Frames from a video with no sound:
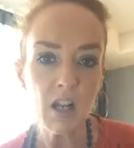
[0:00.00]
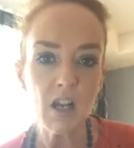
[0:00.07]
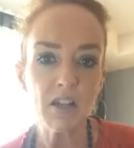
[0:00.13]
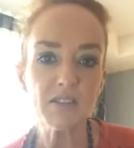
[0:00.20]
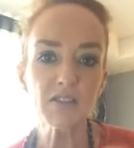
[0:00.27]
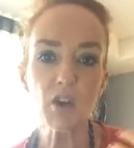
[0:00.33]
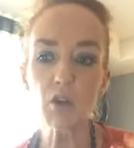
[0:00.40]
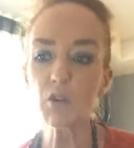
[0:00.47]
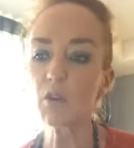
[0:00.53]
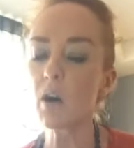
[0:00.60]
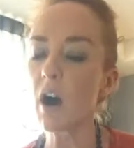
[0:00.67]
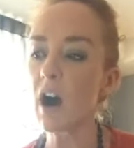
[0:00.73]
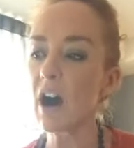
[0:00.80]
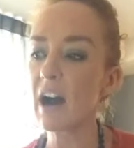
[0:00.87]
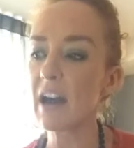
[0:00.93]
So
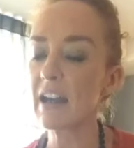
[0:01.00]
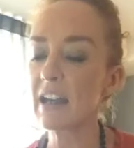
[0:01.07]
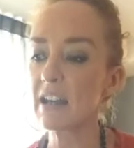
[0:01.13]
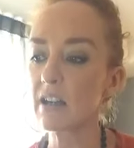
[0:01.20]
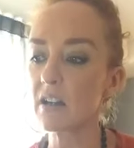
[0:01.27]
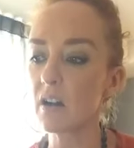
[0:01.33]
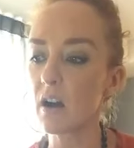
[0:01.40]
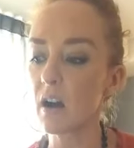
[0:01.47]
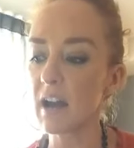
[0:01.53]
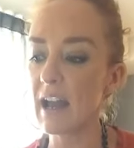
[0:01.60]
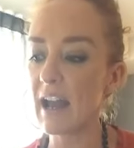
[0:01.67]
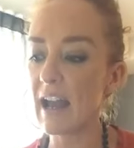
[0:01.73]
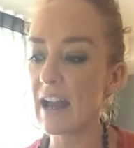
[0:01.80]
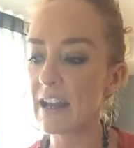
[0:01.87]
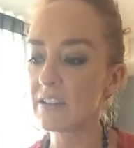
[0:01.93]
I
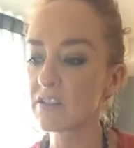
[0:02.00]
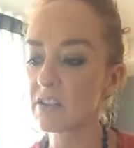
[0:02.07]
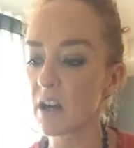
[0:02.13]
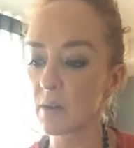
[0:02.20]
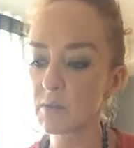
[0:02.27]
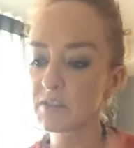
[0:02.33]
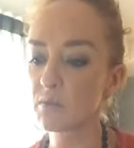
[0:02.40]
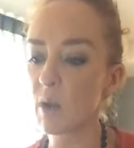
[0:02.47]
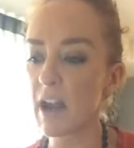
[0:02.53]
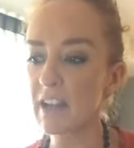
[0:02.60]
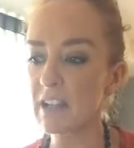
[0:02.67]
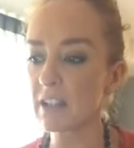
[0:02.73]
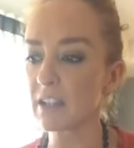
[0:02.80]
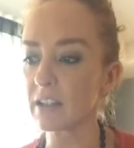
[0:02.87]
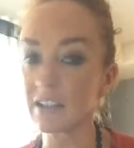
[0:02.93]
was
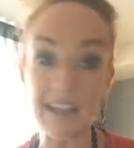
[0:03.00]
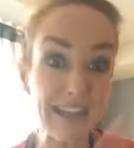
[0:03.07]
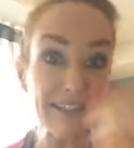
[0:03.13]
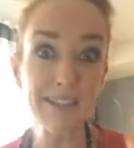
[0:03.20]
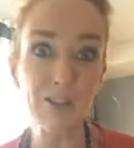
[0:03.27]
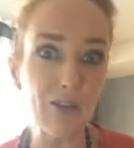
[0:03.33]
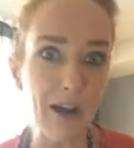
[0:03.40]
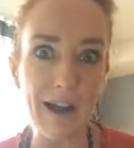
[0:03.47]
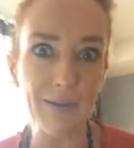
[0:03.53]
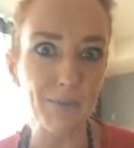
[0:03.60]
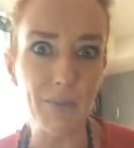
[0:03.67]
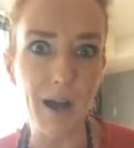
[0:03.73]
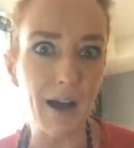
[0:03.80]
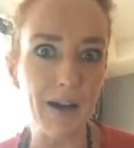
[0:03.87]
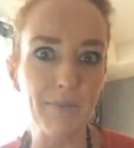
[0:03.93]
writing an
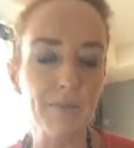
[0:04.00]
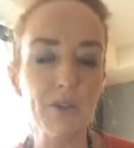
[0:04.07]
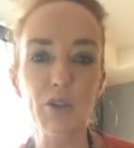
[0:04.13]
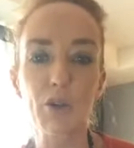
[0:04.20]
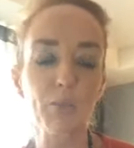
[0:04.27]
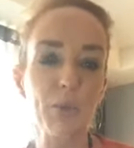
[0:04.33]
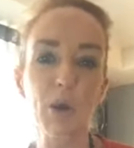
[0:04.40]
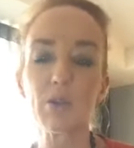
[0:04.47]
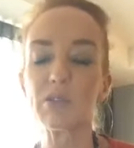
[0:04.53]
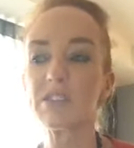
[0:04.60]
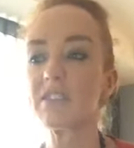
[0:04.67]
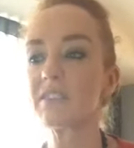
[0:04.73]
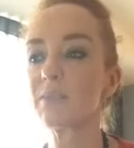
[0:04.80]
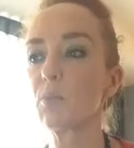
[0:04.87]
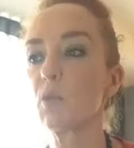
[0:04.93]
Instagram, post
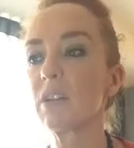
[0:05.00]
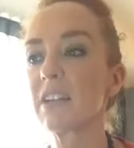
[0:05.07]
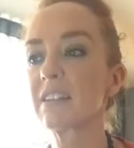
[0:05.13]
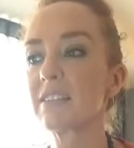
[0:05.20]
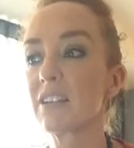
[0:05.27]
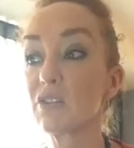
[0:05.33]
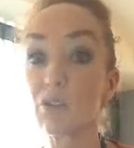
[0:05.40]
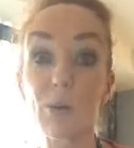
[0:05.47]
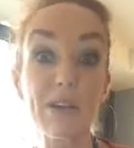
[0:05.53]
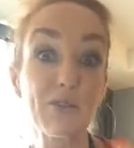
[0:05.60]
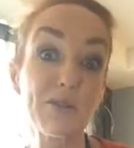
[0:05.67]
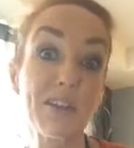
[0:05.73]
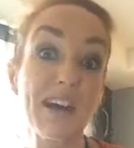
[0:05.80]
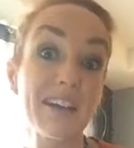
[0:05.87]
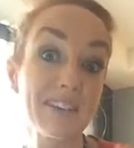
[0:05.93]
this morning, as I do
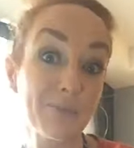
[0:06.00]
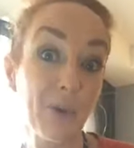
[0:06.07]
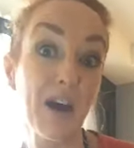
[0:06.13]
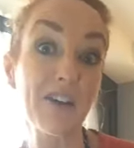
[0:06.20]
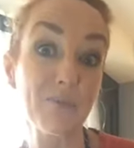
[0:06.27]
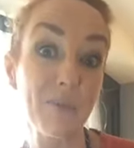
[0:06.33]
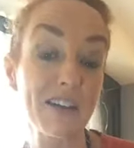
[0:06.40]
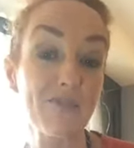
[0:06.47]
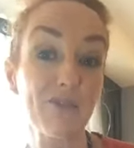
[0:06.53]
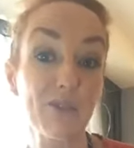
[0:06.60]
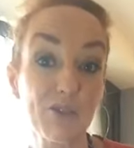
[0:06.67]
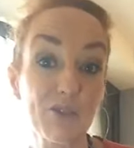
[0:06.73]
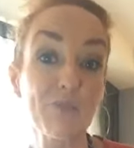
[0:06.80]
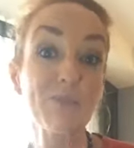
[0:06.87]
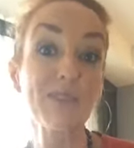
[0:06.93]
that as part of my
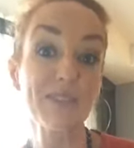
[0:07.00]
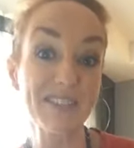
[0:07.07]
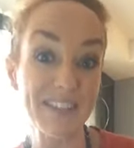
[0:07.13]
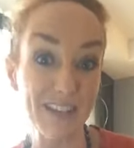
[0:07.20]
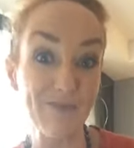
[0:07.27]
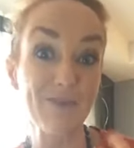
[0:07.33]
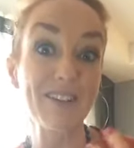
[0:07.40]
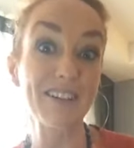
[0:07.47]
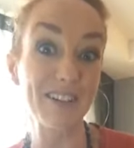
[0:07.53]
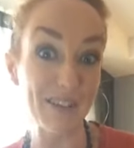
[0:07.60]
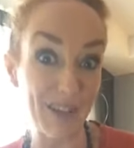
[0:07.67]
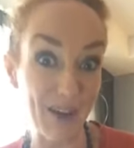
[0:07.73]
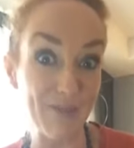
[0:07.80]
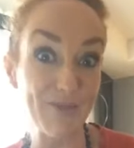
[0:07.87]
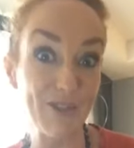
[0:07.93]
devotion because I really
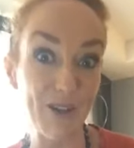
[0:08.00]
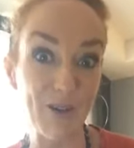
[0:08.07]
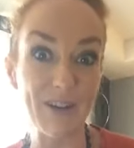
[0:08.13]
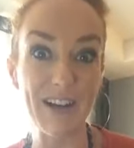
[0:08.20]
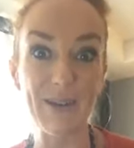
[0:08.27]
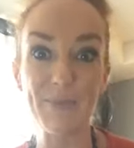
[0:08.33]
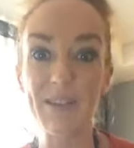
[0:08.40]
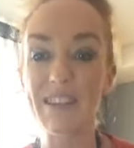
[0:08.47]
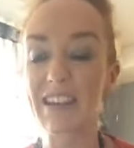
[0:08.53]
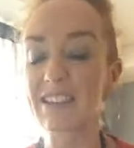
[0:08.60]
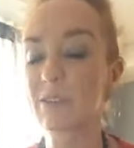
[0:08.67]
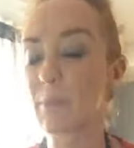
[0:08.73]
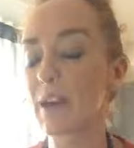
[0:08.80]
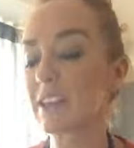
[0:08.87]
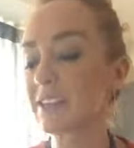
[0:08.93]
love showing up in that
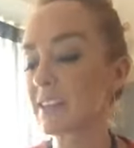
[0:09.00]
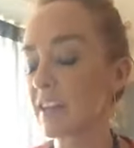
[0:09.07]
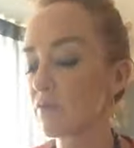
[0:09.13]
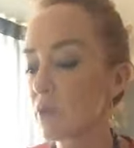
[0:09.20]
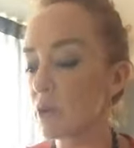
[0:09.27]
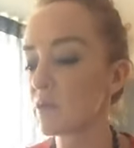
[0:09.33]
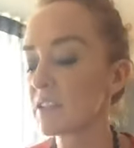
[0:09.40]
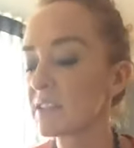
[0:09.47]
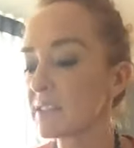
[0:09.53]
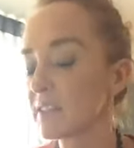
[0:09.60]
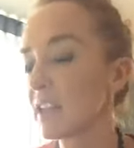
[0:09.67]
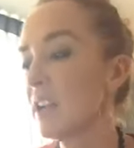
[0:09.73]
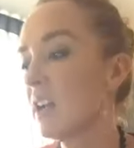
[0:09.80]
space. And I wrote this